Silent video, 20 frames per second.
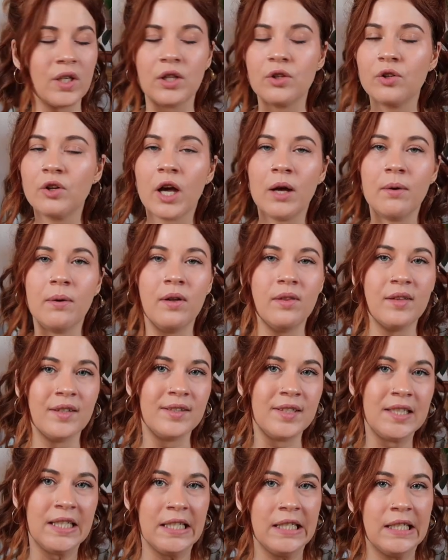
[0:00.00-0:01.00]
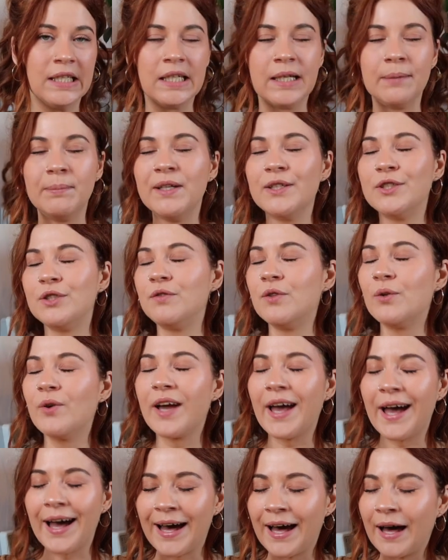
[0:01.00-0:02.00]
like look out at the sea and it makes you feel
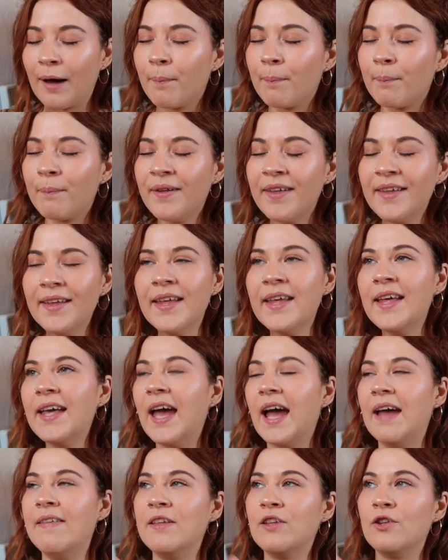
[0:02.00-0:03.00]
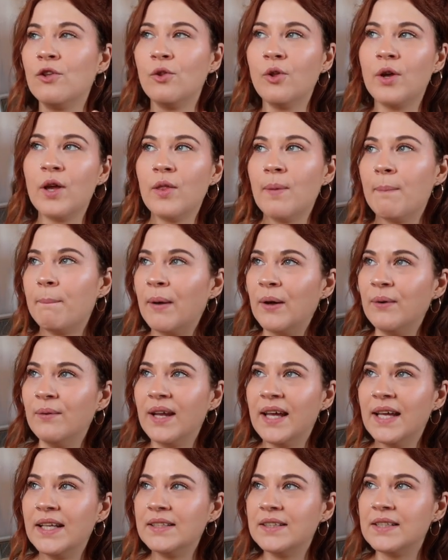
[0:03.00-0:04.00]
calm. And then you look at the
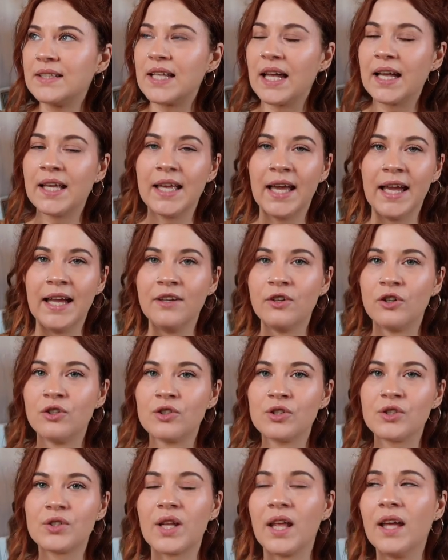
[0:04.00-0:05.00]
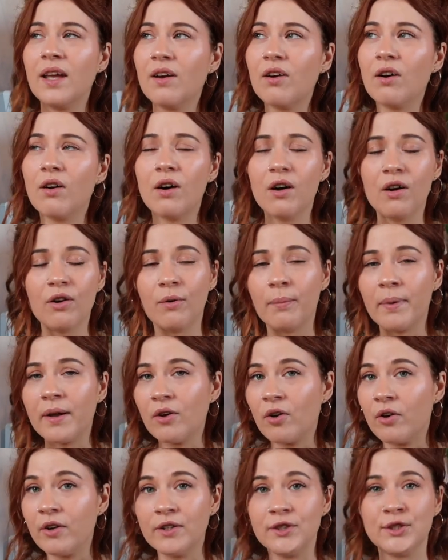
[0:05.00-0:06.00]
mountains, again, you're just like, oh my
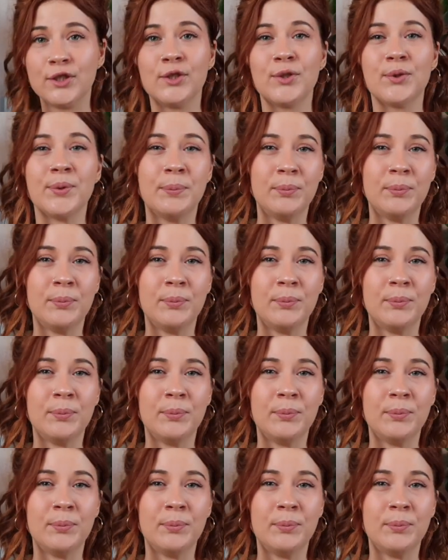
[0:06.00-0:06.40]
God, it's just so